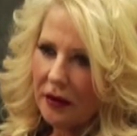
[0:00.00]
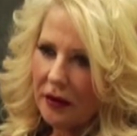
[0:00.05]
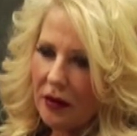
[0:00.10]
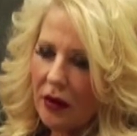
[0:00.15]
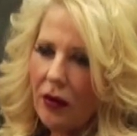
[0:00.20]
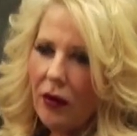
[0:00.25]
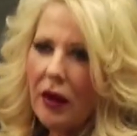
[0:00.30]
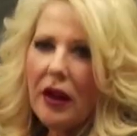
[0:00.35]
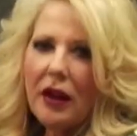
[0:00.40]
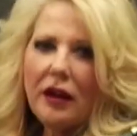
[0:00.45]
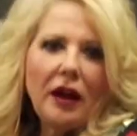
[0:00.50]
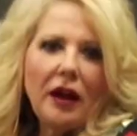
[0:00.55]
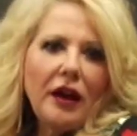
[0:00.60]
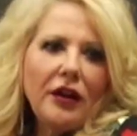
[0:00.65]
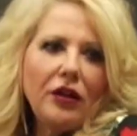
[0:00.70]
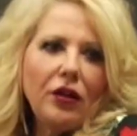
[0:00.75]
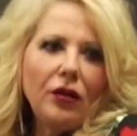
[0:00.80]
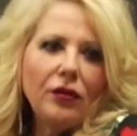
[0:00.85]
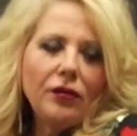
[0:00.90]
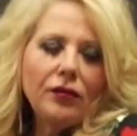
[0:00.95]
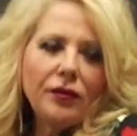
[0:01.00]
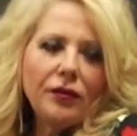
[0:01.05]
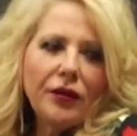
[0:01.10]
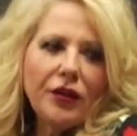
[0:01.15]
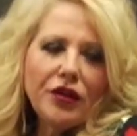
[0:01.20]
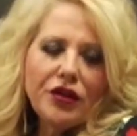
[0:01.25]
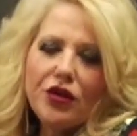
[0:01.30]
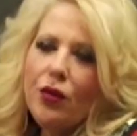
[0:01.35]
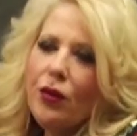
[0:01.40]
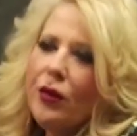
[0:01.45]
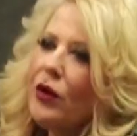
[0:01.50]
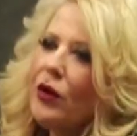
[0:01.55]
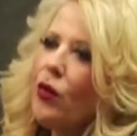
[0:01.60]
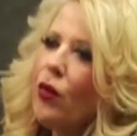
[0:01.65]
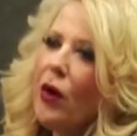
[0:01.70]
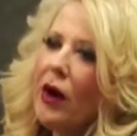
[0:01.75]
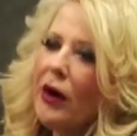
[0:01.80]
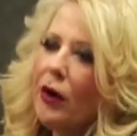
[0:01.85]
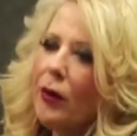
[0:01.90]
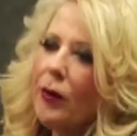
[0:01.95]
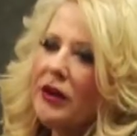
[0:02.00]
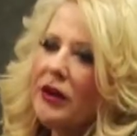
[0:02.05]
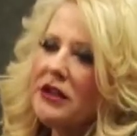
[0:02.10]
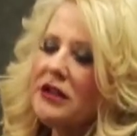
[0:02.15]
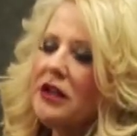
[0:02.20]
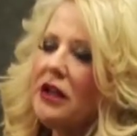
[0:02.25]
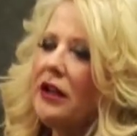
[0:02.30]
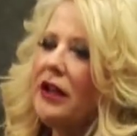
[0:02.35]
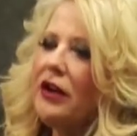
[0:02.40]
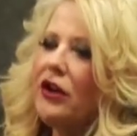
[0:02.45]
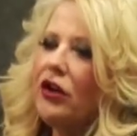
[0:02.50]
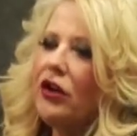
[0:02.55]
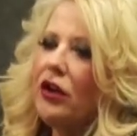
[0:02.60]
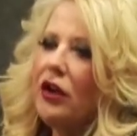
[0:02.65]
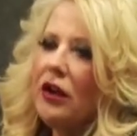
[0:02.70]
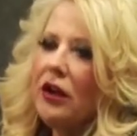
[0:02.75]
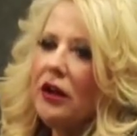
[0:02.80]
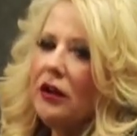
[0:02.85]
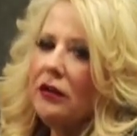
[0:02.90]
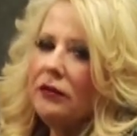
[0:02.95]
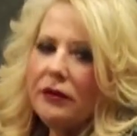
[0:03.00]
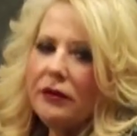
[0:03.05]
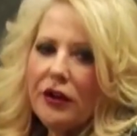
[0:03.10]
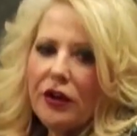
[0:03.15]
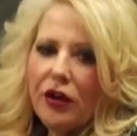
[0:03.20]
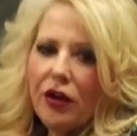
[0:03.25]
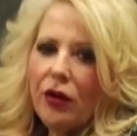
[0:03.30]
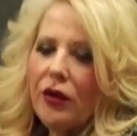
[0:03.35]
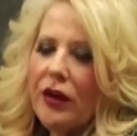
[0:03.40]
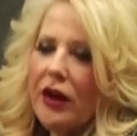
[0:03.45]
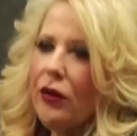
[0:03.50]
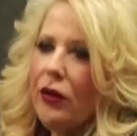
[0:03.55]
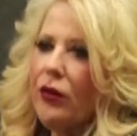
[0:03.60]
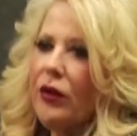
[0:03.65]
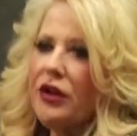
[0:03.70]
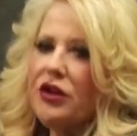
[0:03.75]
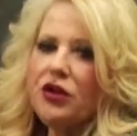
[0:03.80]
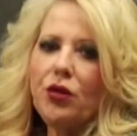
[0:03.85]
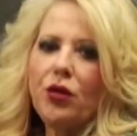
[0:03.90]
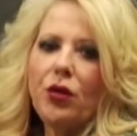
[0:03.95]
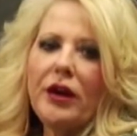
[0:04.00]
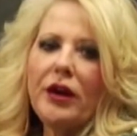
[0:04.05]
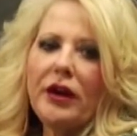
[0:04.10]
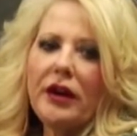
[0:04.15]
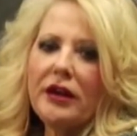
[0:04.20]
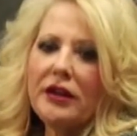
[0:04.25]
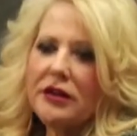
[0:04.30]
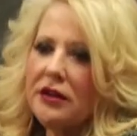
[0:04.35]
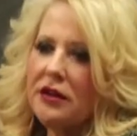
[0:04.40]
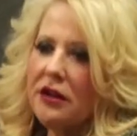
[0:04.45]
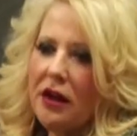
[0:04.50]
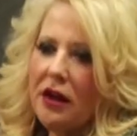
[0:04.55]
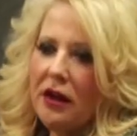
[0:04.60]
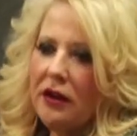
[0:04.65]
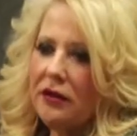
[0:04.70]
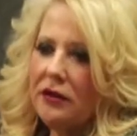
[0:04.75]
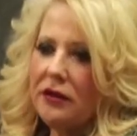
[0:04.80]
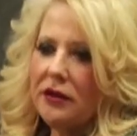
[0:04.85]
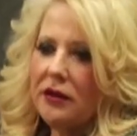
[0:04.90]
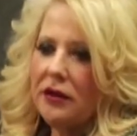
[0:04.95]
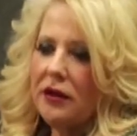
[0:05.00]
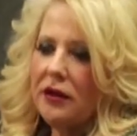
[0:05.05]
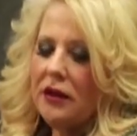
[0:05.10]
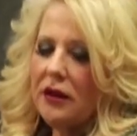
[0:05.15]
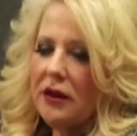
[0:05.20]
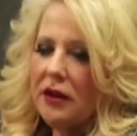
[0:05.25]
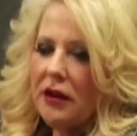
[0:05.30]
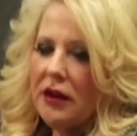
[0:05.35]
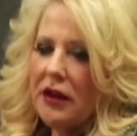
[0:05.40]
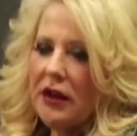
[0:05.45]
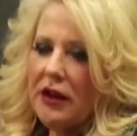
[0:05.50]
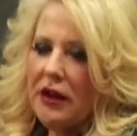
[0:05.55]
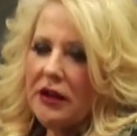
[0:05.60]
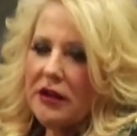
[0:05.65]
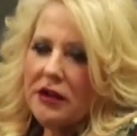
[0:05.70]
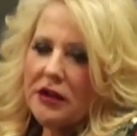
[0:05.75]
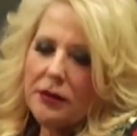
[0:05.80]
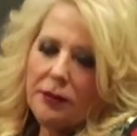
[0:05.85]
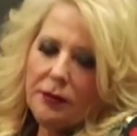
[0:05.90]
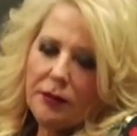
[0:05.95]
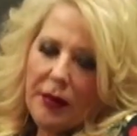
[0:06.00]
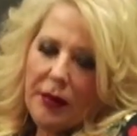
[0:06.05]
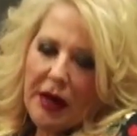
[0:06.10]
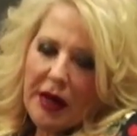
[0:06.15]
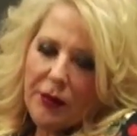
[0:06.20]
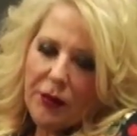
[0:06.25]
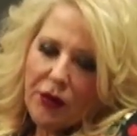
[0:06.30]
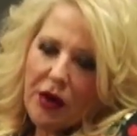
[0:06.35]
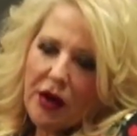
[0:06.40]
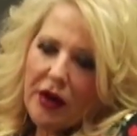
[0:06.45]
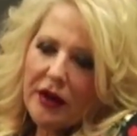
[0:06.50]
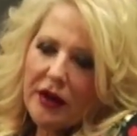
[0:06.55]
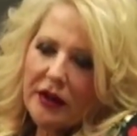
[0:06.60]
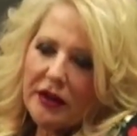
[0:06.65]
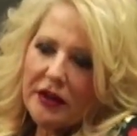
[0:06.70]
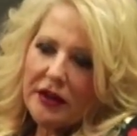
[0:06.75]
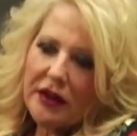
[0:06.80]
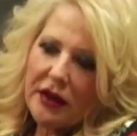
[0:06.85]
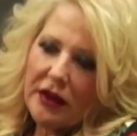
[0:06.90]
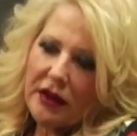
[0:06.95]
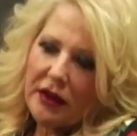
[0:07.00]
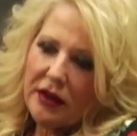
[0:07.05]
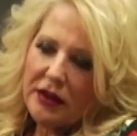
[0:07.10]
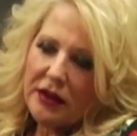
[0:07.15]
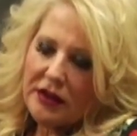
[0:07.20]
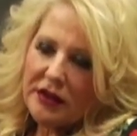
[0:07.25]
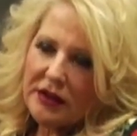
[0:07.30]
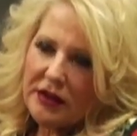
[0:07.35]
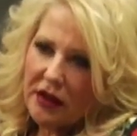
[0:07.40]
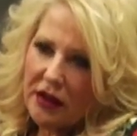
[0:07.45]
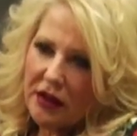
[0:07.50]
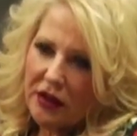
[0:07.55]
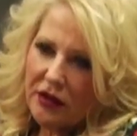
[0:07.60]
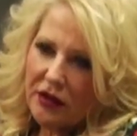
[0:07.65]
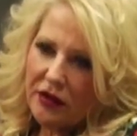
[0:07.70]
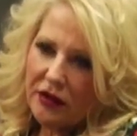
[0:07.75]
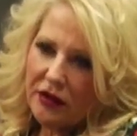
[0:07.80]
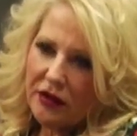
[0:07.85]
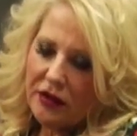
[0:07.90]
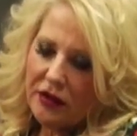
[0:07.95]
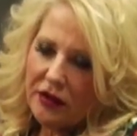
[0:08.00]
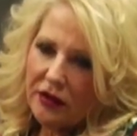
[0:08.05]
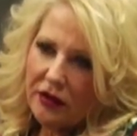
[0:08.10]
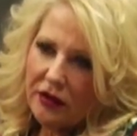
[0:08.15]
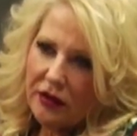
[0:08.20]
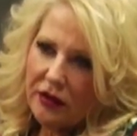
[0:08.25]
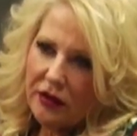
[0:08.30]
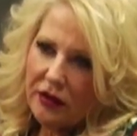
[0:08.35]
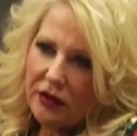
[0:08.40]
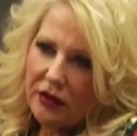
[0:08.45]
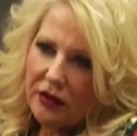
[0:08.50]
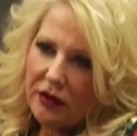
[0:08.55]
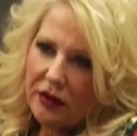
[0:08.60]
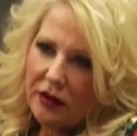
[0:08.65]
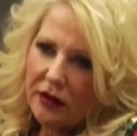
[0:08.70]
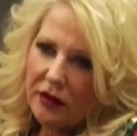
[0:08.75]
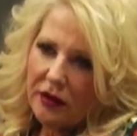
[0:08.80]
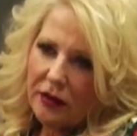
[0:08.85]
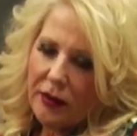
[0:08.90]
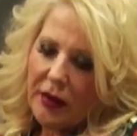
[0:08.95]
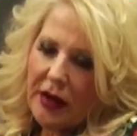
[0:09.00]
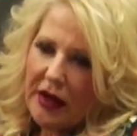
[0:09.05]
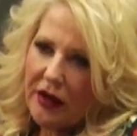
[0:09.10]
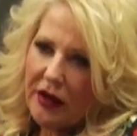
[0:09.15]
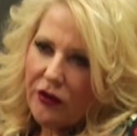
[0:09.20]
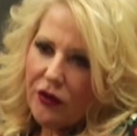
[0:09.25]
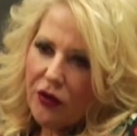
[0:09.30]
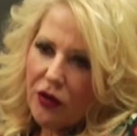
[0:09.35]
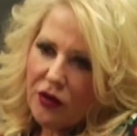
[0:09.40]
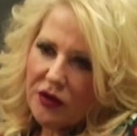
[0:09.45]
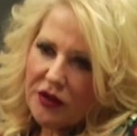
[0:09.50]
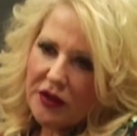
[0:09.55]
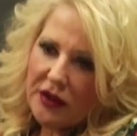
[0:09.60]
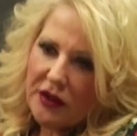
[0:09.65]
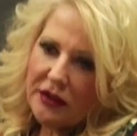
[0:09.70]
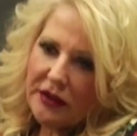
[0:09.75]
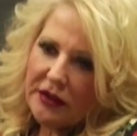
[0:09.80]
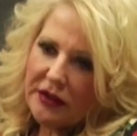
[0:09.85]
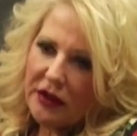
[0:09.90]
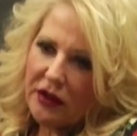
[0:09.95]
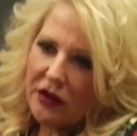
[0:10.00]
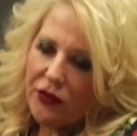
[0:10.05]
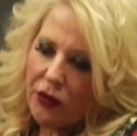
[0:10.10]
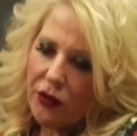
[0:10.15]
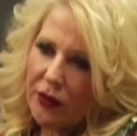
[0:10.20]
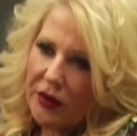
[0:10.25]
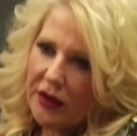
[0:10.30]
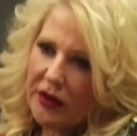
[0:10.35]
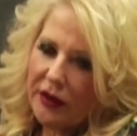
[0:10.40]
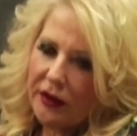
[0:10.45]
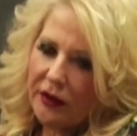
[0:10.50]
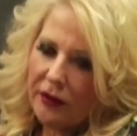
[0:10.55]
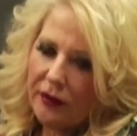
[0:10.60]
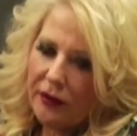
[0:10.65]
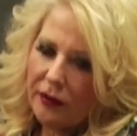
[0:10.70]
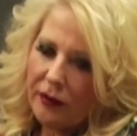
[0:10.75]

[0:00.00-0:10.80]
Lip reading: Well, I don't, there's no requirement. It's not like, get rich quick. It's not. It's buy product, sell it. Buy it for wholesale, sell it for retail.